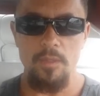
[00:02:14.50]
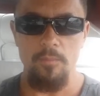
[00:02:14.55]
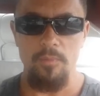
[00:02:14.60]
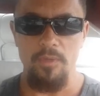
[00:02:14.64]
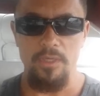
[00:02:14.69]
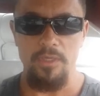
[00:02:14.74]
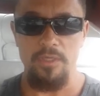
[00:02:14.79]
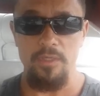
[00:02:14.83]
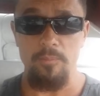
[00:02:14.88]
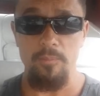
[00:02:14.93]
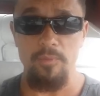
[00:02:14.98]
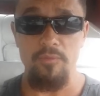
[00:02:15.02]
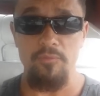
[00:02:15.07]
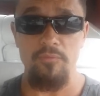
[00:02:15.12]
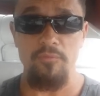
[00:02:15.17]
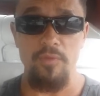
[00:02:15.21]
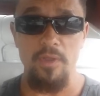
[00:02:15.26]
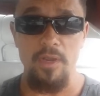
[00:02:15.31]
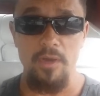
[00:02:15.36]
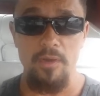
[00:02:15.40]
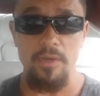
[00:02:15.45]
but it can be
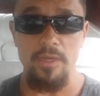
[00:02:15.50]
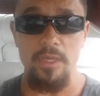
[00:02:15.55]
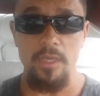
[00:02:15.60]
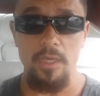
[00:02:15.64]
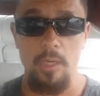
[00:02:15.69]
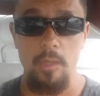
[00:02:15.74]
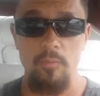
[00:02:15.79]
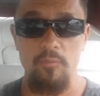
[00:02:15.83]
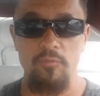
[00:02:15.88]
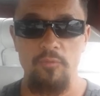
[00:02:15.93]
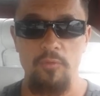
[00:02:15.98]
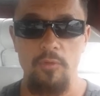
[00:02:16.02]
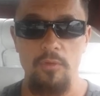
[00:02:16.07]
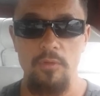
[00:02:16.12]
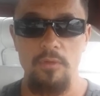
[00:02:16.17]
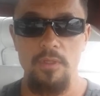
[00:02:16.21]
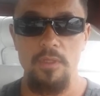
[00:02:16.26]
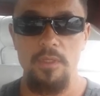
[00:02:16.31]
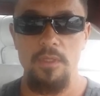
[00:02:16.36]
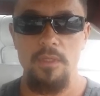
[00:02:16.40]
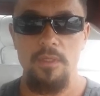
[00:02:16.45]
very
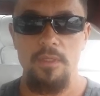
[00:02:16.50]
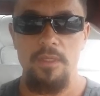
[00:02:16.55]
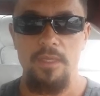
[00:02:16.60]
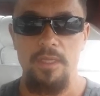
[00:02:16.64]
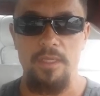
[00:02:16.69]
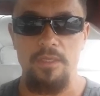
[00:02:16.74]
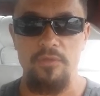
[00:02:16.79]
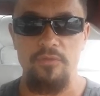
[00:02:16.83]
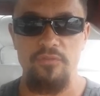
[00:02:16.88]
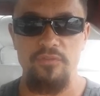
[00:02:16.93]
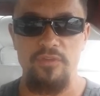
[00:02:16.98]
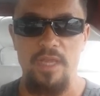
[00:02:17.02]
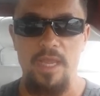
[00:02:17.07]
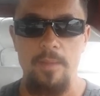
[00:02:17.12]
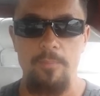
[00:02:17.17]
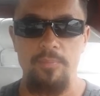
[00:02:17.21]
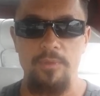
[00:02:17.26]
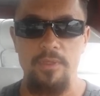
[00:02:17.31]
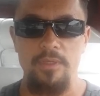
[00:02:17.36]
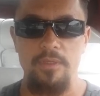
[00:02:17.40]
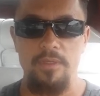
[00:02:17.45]
helpful in
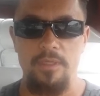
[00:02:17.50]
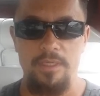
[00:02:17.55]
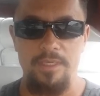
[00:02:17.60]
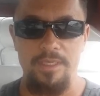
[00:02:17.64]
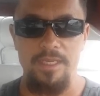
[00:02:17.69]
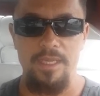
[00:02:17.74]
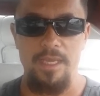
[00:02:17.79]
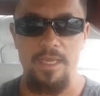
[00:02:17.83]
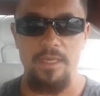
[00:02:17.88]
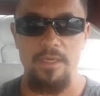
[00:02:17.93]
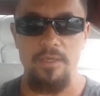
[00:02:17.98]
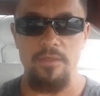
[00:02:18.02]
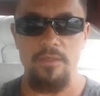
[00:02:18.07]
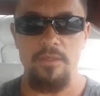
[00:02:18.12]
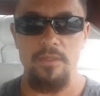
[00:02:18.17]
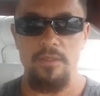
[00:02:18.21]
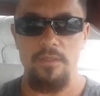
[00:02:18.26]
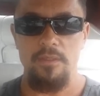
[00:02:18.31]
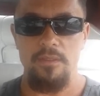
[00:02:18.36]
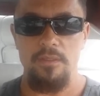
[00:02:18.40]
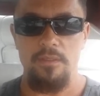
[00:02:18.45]
stamping, again,
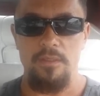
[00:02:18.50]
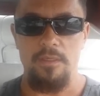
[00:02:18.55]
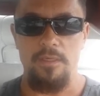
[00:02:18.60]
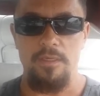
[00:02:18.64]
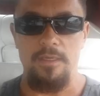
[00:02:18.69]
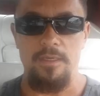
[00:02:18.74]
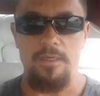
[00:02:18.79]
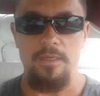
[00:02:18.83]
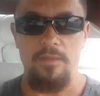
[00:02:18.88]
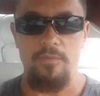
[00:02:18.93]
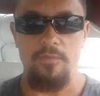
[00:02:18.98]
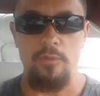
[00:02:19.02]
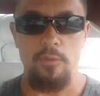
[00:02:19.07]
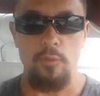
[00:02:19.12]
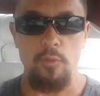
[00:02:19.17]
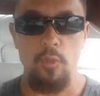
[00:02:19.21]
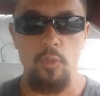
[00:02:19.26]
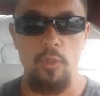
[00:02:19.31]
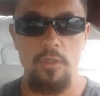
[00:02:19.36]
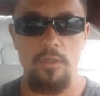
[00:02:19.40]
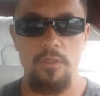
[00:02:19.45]
the
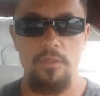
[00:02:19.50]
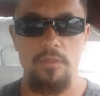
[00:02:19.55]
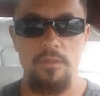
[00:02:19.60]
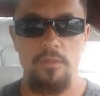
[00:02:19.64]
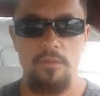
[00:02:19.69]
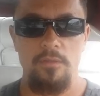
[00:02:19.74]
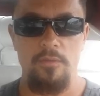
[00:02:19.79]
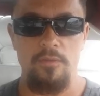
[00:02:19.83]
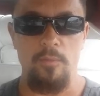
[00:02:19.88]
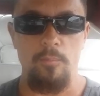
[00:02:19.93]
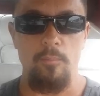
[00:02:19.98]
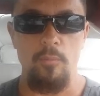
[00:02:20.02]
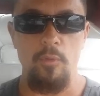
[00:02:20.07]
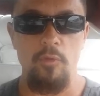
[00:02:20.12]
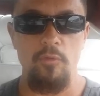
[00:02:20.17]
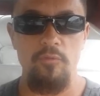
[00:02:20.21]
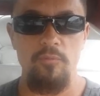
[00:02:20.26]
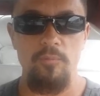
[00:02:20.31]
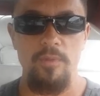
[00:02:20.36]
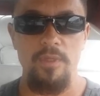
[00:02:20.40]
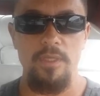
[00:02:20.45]
look, the
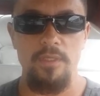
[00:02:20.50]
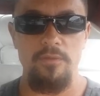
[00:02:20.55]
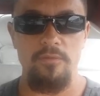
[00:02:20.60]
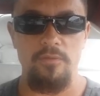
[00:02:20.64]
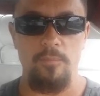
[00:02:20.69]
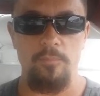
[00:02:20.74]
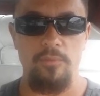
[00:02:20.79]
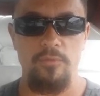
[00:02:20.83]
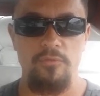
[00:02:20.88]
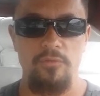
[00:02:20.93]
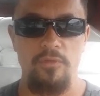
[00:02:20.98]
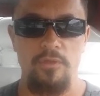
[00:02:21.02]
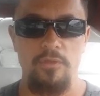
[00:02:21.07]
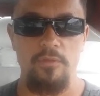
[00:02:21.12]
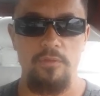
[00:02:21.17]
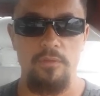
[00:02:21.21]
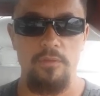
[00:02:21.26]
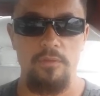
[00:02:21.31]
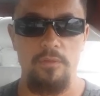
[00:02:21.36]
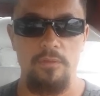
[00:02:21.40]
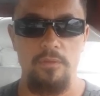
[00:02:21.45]
movement, a
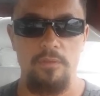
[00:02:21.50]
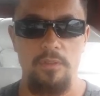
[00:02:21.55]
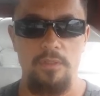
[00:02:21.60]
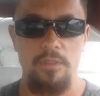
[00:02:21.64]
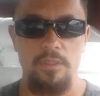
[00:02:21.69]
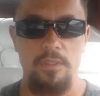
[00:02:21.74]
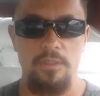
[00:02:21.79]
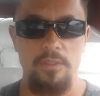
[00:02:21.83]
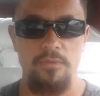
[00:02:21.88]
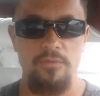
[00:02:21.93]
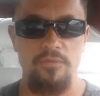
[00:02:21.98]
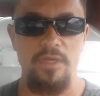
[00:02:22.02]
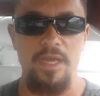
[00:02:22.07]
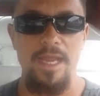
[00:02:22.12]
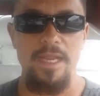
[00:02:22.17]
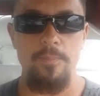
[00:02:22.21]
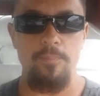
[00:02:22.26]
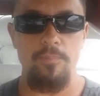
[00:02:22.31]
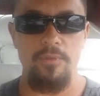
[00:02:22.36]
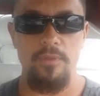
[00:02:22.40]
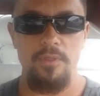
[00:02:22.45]
particular
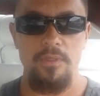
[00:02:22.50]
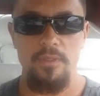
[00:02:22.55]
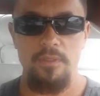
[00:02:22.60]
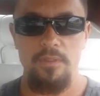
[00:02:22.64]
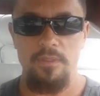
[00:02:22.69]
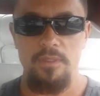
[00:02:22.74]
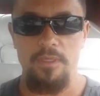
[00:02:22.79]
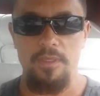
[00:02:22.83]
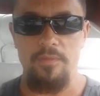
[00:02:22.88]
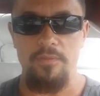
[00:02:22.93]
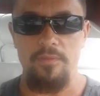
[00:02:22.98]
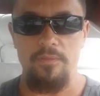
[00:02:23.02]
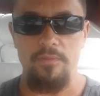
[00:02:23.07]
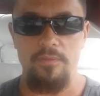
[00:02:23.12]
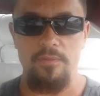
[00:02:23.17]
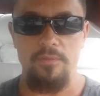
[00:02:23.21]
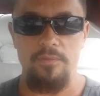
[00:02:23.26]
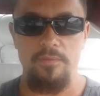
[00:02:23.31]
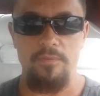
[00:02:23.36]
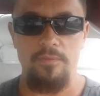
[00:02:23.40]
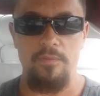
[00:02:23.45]
type in
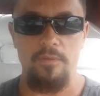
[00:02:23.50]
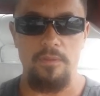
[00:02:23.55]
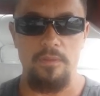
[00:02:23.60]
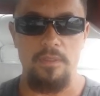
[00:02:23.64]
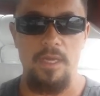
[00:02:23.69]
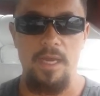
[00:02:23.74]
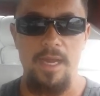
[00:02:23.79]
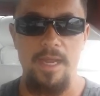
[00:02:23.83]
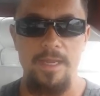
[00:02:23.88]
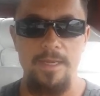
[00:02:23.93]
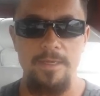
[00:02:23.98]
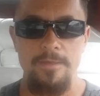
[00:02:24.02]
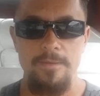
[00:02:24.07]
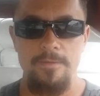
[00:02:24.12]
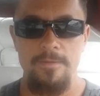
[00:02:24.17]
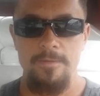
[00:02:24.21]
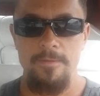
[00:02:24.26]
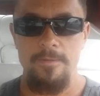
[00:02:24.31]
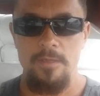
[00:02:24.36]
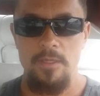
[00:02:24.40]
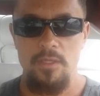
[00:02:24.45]
the line,
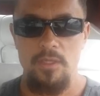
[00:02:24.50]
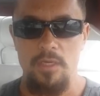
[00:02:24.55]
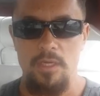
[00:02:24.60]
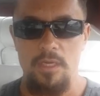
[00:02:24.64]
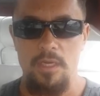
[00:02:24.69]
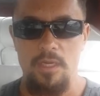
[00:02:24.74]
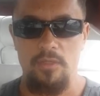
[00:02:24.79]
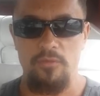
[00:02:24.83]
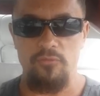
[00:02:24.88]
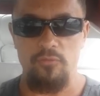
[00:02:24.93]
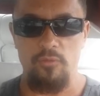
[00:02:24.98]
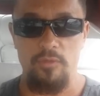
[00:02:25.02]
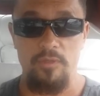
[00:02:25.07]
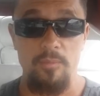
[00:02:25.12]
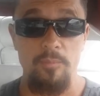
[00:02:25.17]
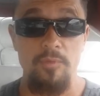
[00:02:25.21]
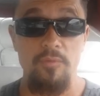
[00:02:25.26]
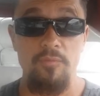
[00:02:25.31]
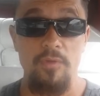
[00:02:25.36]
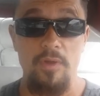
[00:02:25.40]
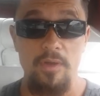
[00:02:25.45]
so it
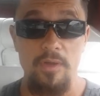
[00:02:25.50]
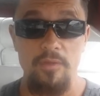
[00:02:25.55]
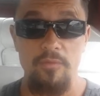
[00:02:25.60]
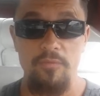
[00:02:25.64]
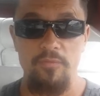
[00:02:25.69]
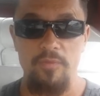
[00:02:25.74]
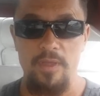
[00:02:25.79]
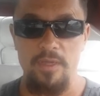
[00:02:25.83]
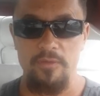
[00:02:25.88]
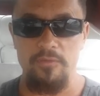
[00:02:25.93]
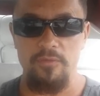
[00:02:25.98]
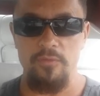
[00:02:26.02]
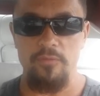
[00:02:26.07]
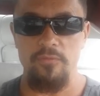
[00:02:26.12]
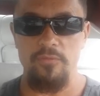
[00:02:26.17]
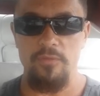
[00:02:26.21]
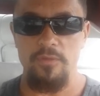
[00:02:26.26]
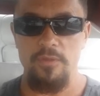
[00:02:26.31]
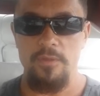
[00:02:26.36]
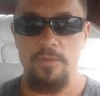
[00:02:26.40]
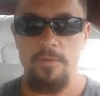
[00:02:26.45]
can be very
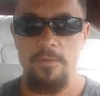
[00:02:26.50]
effective.